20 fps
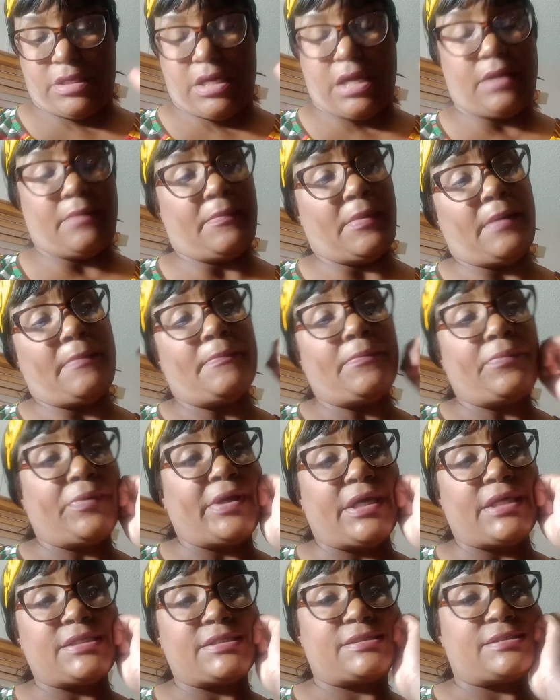out of my
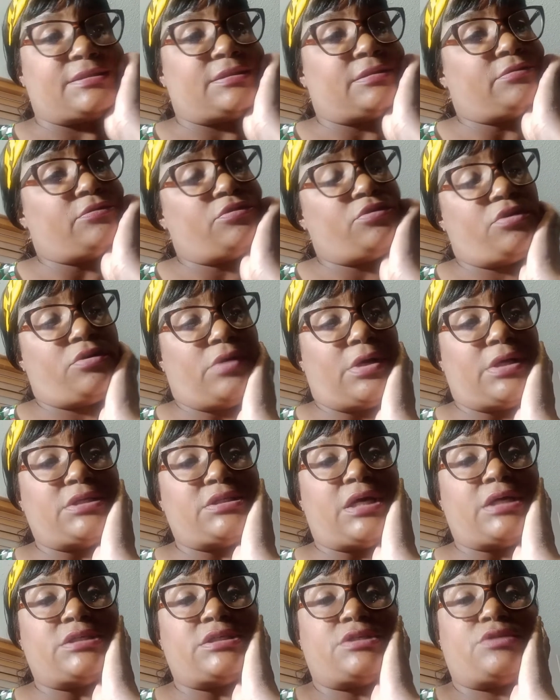breast. You know,
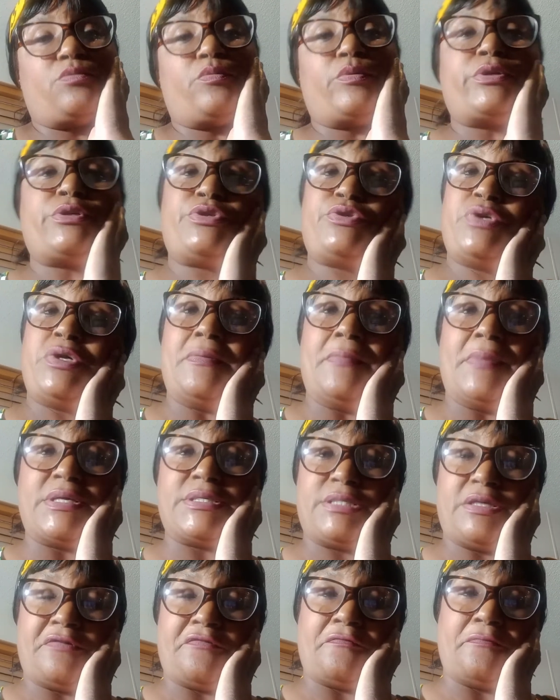I, I just want to treat myself